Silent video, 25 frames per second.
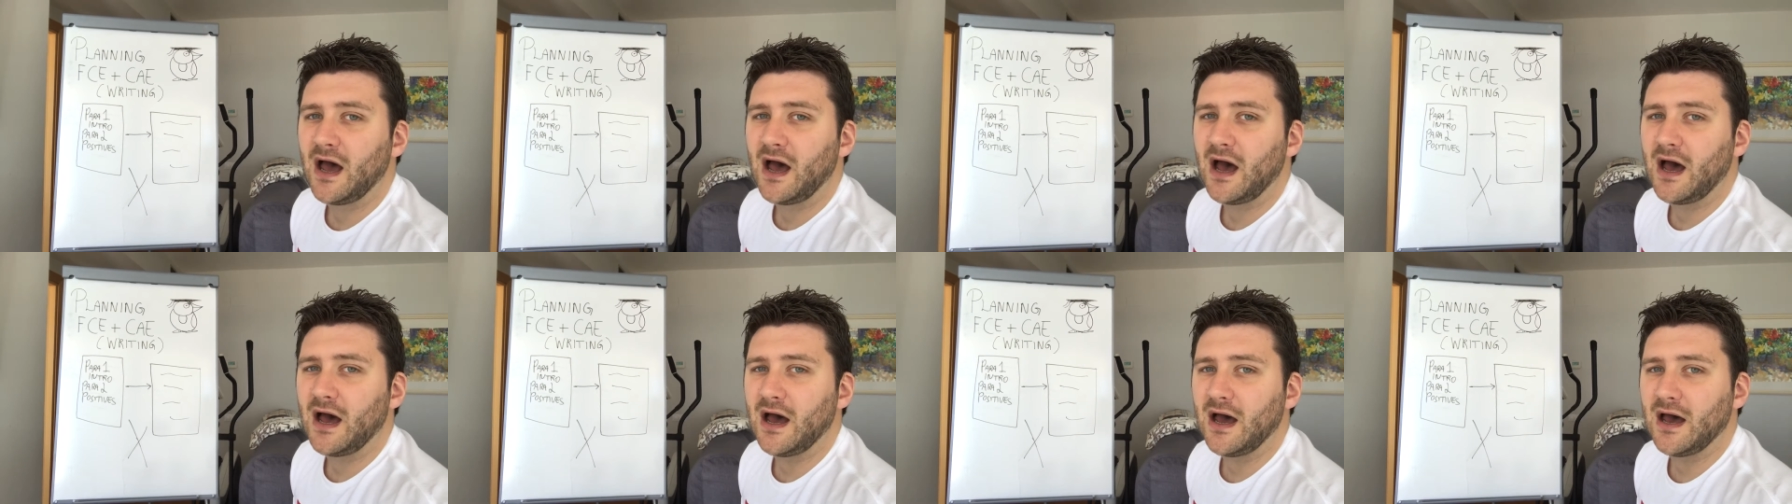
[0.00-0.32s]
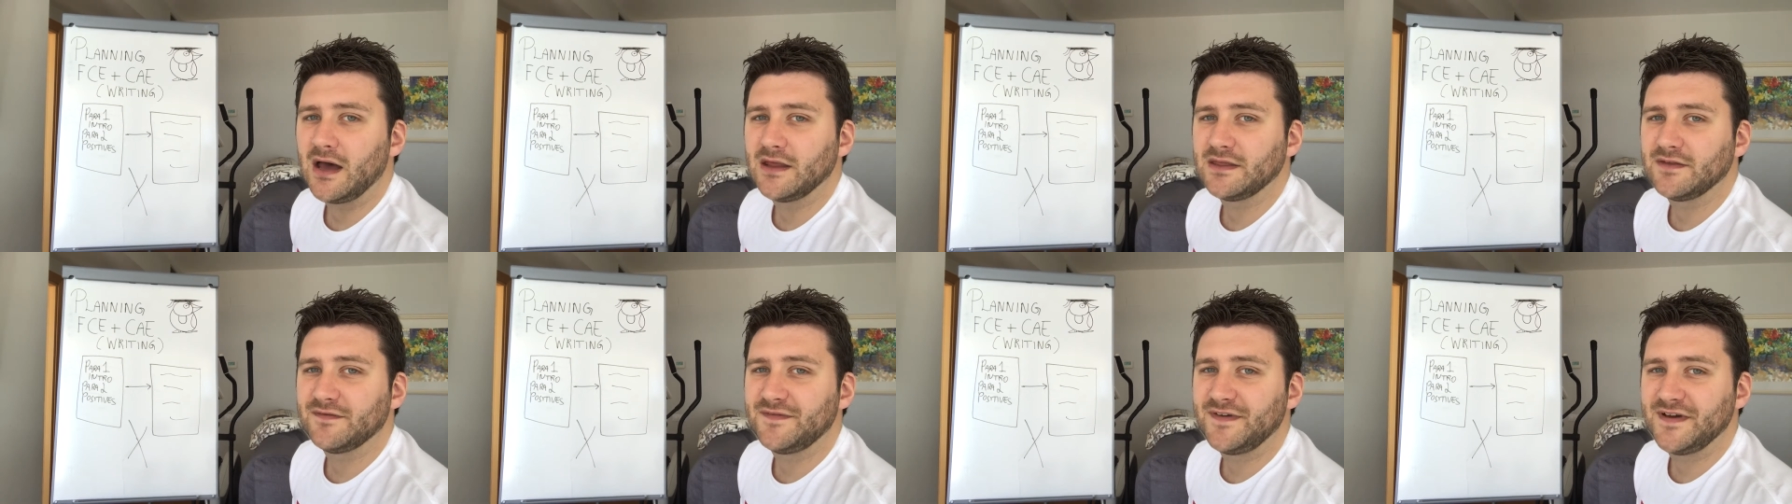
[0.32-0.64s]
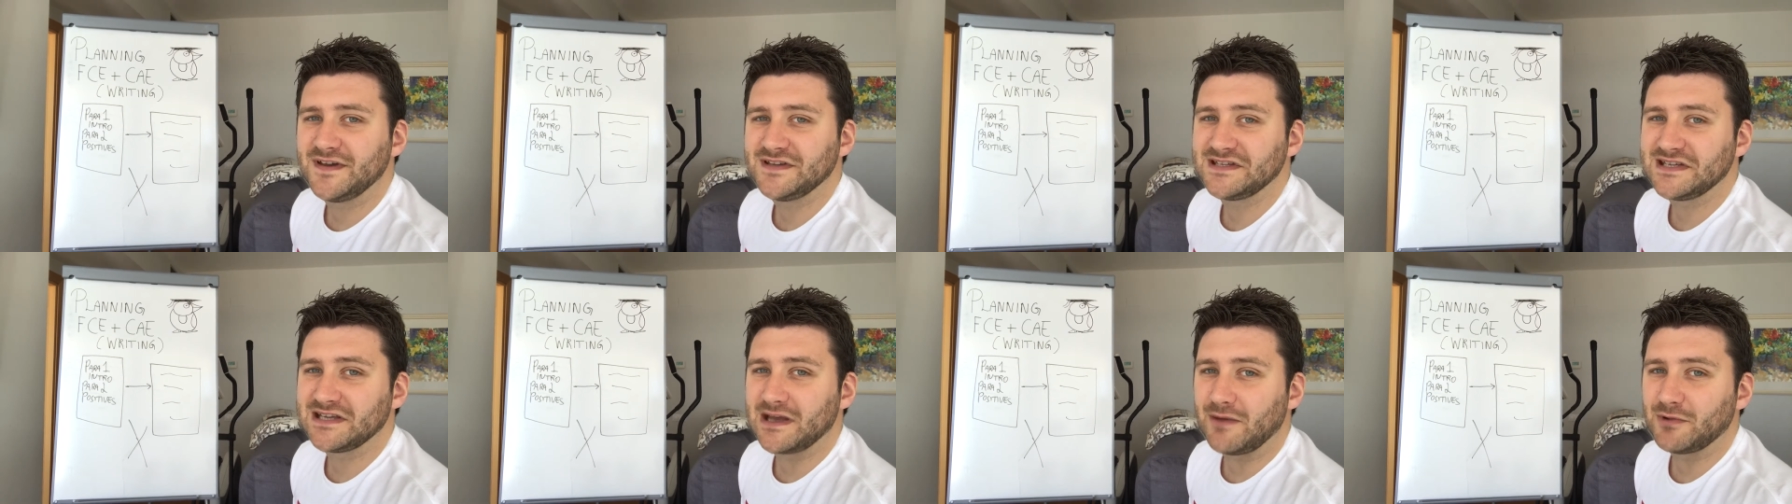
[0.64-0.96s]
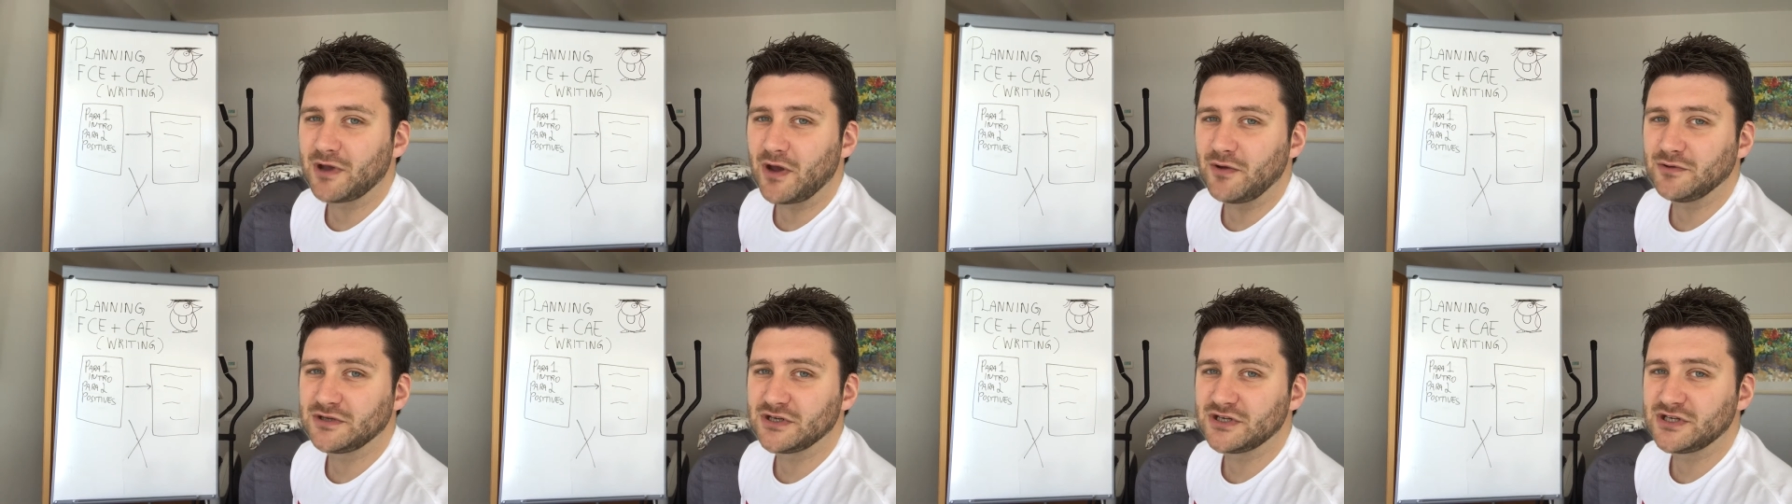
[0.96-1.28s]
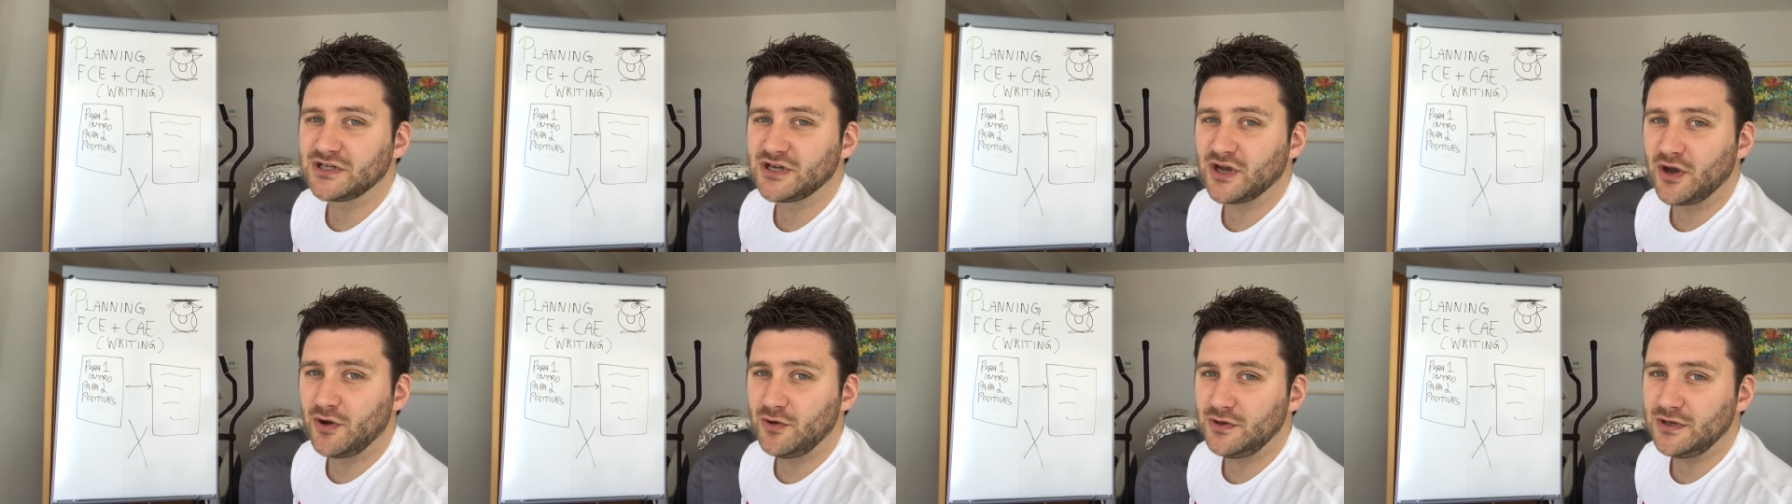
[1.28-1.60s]
Uh, the first thing I'm going to
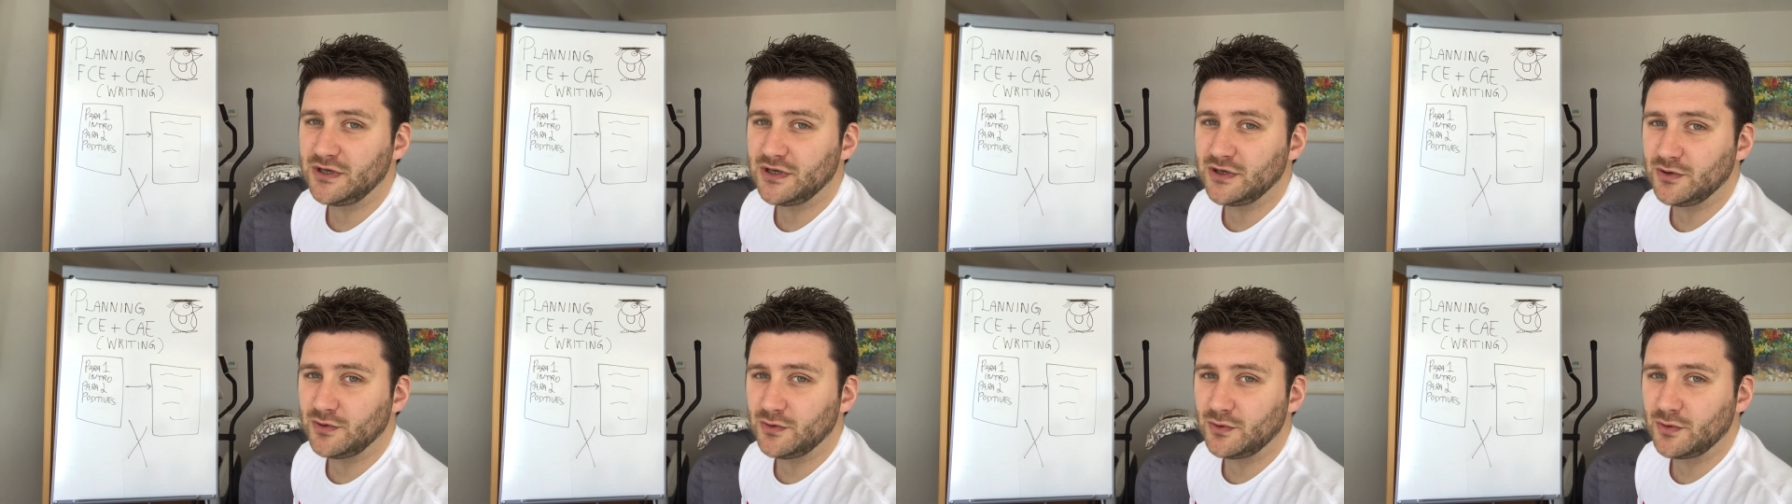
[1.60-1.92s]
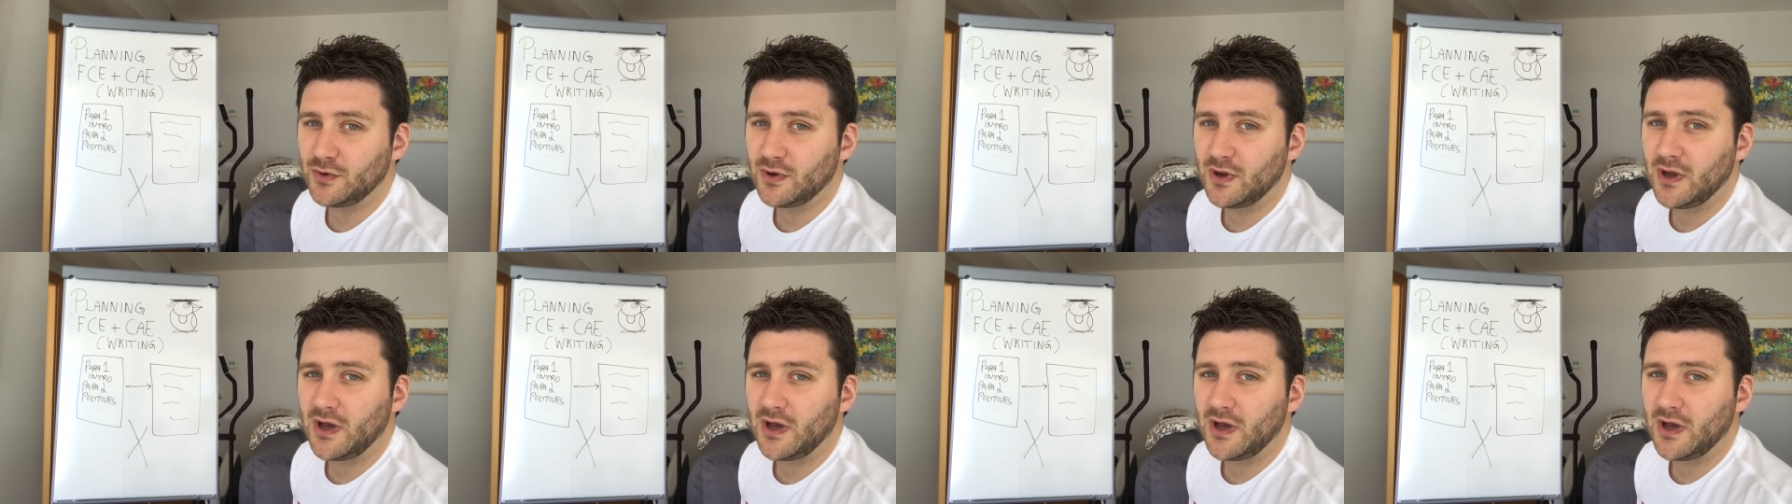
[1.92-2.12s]
show you